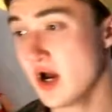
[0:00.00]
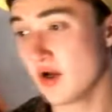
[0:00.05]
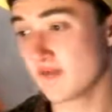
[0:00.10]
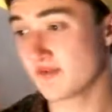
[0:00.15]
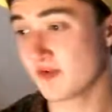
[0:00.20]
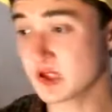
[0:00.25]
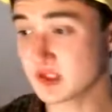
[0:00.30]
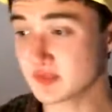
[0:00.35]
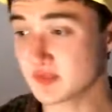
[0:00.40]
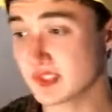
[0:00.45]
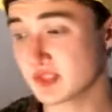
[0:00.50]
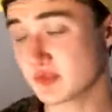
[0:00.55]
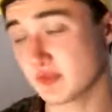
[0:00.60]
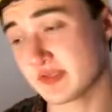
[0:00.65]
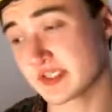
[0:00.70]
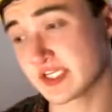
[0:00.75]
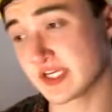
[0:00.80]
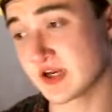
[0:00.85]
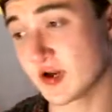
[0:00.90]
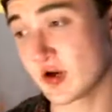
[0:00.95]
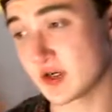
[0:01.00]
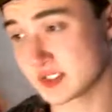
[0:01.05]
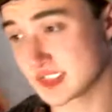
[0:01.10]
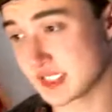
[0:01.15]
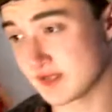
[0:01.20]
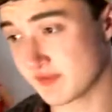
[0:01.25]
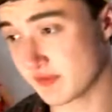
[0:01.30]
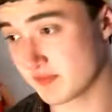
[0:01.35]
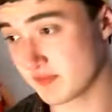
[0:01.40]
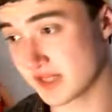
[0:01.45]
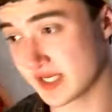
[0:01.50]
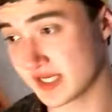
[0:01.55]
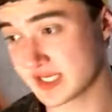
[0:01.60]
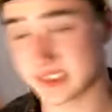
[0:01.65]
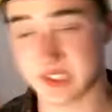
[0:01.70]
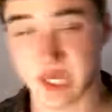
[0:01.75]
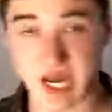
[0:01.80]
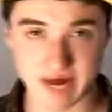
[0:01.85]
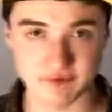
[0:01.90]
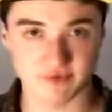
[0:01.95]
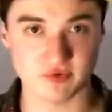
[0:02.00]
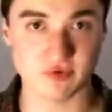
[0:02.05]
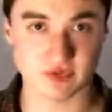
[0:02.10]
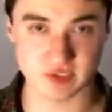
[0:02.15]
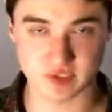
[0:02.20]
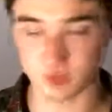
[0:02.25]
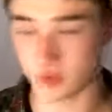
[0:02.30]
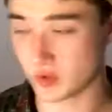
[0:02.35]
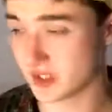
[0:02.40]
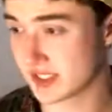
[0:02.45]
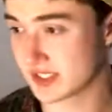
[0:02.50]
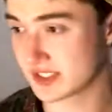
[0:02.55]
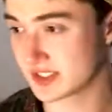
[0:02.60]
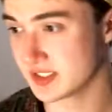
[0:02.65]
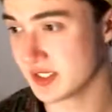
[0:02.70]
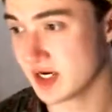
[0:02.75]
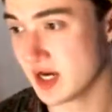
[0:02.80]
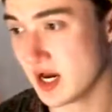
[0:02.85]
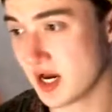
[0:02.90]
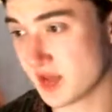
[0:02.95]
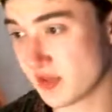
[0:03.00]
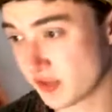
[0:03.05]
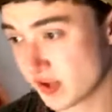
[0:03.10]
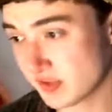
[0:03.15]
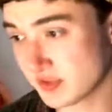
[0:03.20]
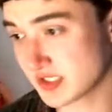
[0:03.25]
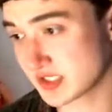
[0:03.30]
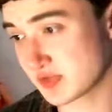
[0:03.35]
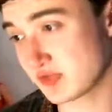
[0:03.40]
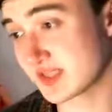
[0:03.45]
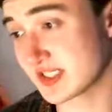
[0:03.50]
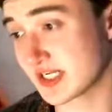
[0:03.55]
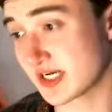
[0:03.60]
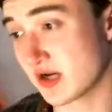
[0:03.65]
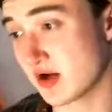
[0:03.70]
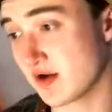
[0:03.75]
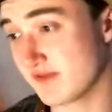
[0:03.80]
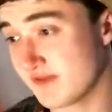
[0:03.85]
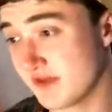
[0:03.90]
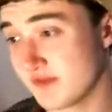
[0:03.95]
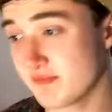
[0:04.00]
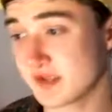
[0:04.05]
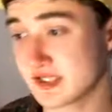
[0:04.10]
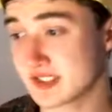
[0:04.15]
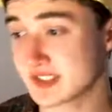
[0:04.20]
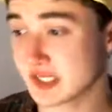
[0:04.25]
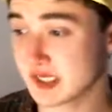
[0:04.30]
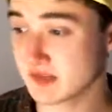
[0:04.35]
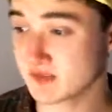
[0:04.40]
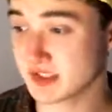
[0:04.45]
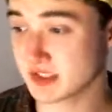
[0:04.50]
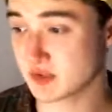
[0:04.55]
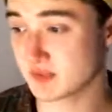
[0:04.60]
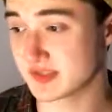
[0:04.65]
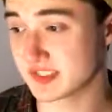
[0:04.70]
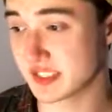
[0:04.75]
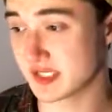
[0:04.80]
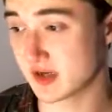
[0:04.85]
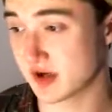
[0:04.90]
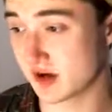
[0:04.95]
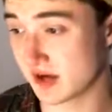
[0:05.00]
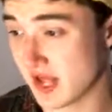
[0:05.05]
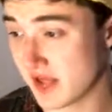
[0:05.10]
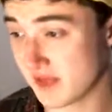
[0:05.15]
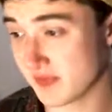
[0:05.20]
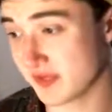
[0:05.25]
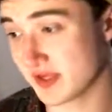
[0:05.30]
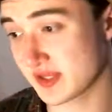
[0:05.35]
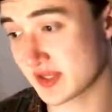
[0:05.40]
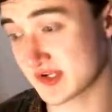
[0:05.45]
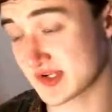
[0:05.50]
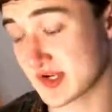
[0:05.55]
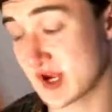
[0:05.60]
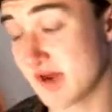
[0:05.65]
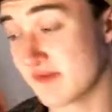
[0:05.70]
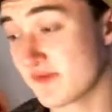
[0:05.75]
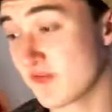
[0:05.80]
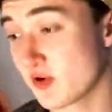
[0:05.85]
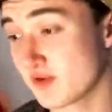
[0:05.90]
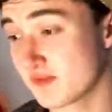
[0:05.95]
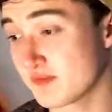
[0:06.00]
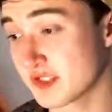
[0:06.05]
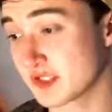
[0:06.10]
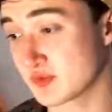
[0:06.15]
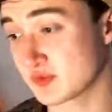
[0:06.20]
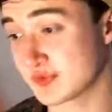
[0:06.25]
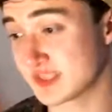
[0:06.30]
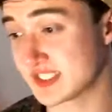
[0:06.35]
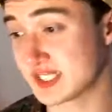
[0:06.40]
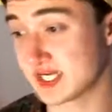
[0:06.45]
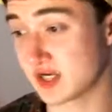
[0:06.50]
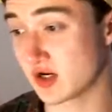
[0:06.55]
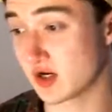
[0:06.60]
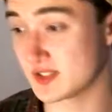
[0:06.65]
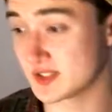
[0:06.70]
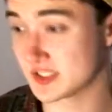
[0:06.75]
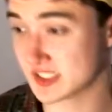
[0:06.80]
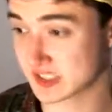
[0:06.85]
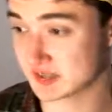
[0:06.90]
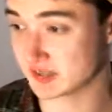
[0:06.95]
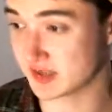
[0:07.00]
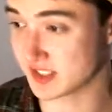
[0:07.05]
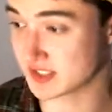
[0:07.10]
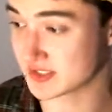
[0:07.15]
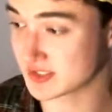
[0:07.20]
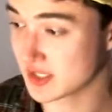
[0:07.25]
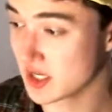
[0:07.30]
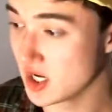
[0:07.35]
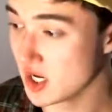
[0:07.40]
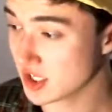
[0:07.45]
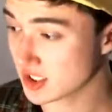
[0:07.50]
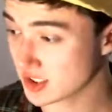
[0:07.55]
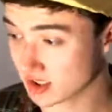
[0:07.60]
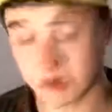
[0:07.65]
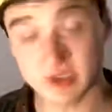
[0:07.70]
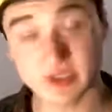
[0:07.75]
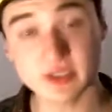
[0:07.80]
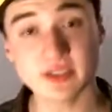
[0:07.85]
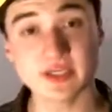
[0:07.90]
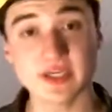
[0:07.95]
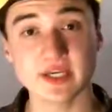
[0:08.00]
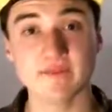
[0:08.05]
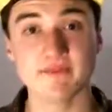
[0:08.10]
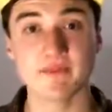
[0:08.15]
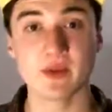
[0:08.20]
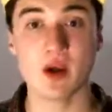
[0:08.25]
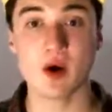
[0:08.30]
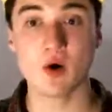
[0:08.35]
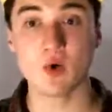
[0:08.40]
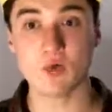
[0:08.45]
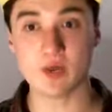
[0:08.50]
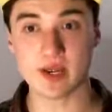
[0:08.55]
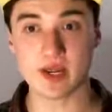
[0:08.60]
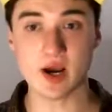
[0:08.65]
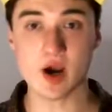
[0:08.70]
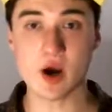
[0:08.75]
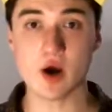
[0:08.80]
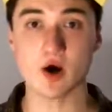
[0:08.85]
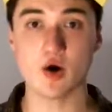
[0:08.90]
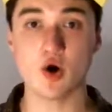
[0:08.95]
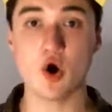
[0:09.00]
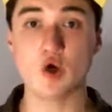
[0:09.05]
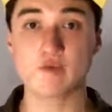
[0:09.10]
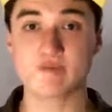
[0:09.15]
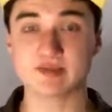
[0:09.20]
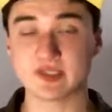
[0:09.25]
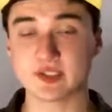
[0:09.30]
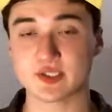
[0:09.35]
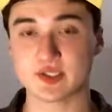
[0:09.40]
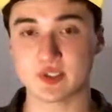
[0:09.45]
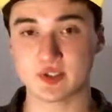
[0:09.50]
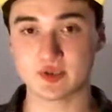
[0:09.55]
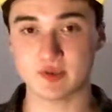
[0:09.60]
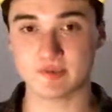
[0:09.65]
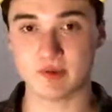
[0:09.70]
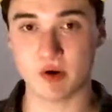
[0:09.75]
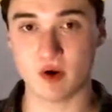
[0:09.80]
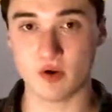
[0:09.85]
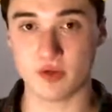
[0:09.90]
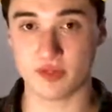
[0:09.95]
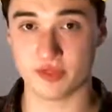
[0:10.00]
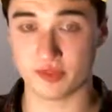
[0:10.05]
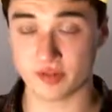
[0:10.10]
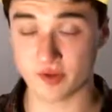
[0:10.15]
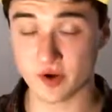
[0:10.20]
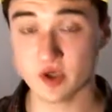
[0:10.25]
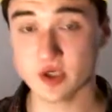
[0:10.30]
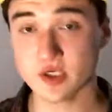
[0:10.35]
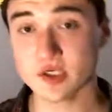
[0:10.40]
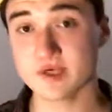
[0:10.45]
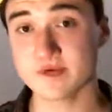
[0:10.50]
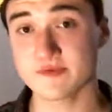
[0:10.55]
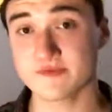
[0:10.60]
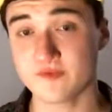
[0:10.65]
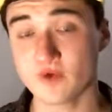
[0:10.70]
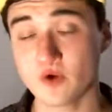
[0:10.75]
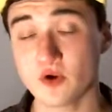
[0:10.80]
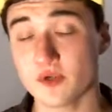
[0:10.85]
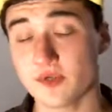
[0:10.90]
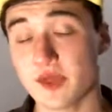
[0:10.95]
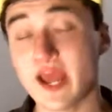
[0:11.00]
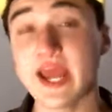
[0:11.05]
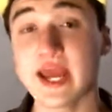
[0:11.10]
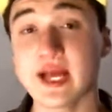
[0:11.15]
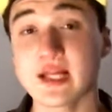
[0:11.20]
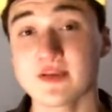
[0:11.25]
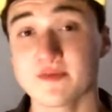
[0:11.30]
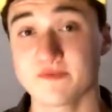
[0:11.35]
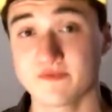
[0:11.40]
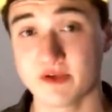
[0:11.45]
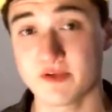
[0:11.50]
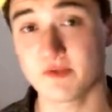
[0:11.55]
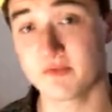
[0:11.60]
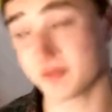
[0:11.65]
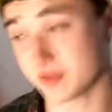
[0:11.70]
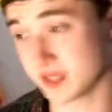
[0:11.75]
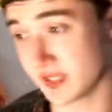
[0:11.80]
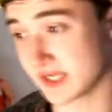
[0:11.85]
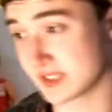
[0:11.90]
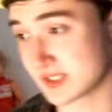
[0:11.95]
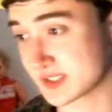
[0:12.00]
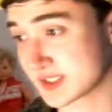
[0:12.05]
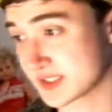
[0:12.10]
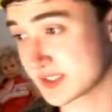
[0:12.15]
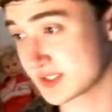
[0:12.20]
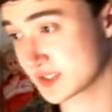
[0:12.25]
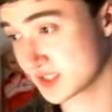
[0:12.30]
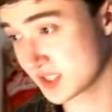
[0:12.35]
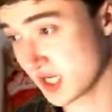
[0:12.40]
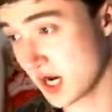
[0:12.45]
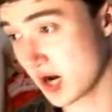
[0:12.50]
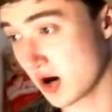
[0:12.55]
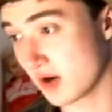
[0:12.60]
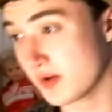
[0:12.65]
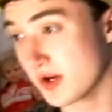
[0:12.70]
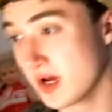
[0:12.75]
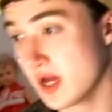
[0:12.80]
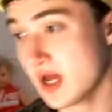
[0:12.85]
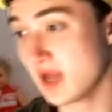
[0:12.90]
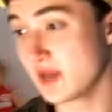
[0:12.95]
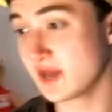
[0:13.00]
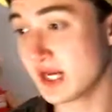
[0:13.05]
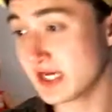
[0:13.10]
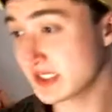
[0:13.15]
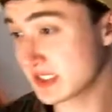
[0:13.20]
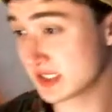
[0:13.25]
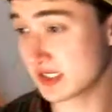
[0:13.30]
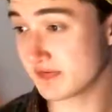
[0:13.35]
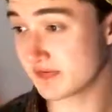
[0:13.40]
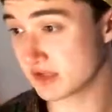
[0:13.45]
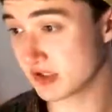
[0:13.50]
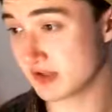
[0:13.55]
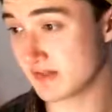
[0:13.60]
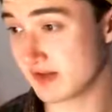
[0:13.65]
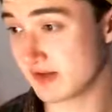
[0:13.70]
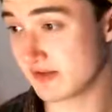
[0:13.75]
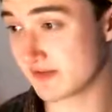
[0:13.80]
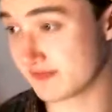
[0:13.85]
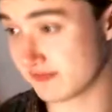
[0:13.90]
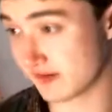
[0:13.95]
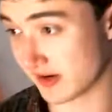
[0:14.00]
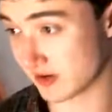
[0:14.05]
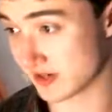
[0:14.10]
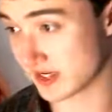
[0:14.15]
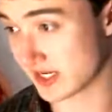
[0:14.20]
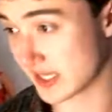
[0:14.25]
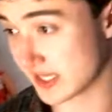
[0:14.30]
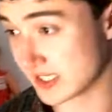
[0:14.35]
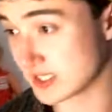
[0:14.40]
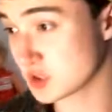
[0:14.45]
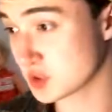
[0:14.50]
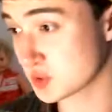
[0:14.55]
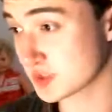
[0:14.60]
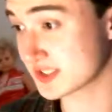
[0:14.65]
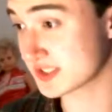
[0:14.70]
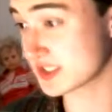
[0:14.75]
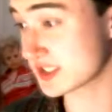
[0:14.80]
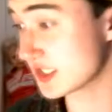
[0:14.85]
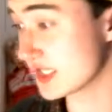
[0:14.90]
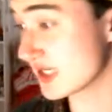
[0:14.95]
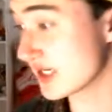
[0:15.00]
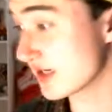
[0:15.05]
First place will be taking on 7th place after this week. 3rd place will be taking on 5th place. 2nd place will be taking on 8th place. And 4th place will be taking on 6th place. Currently, we are open to both 3rd, 4th, and 5th place. So, that's definitely going to be very interesting